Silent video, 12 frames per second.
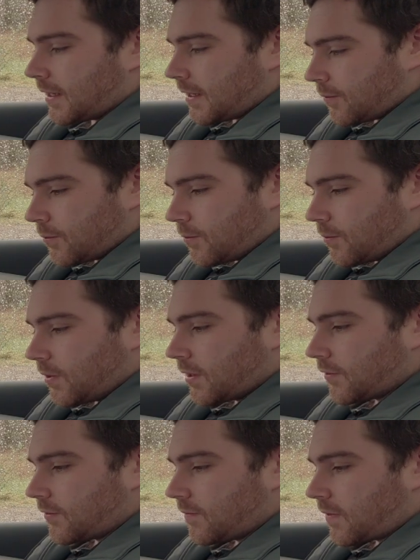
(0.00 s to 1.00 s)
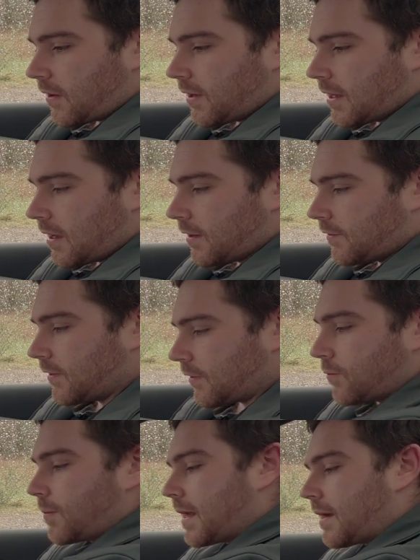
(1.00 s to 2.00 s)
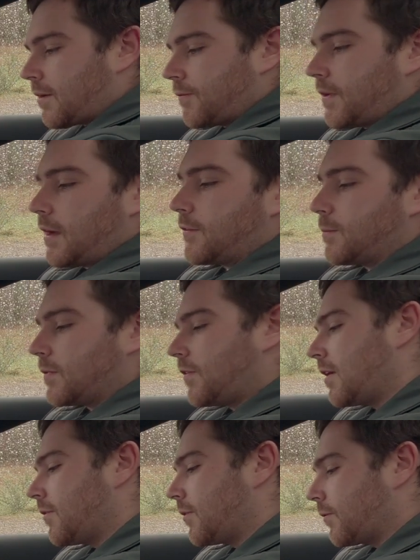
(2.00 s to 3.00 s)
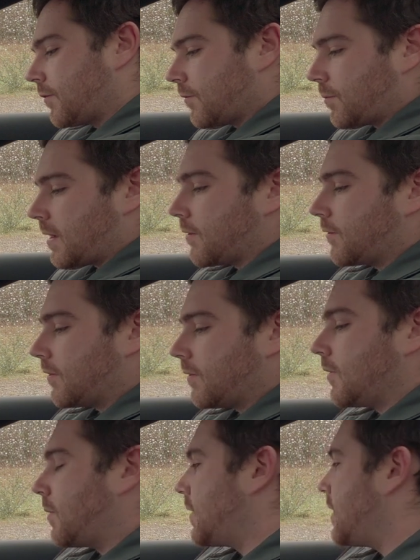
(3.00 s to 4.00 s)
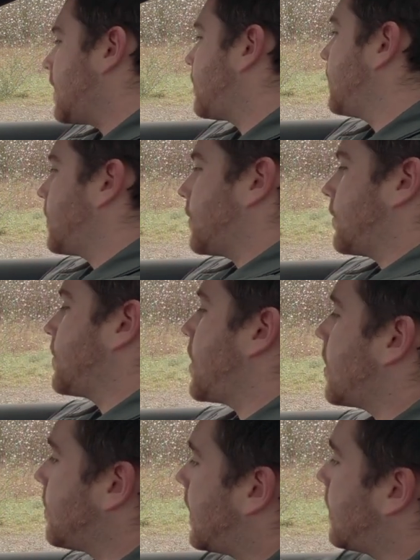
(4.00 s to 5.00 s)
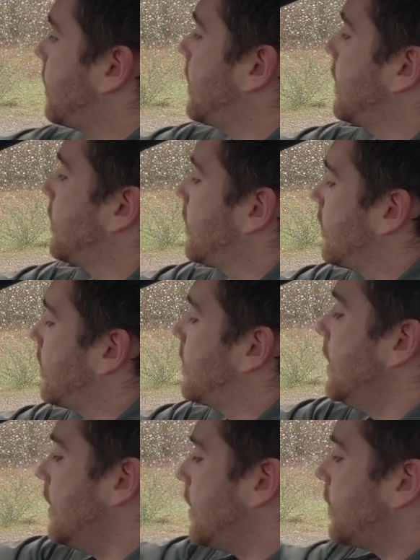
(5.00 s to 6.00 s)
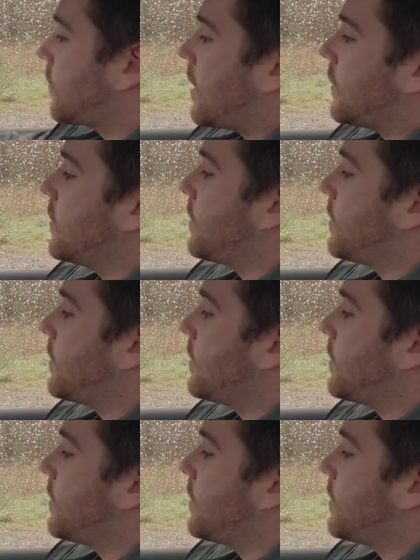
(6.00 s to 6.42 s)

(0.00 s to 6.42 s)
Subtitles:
it all looks very nice, and it's all made out of nice materials as well. So I mean, yes, you've got some hard plastics and some scratchy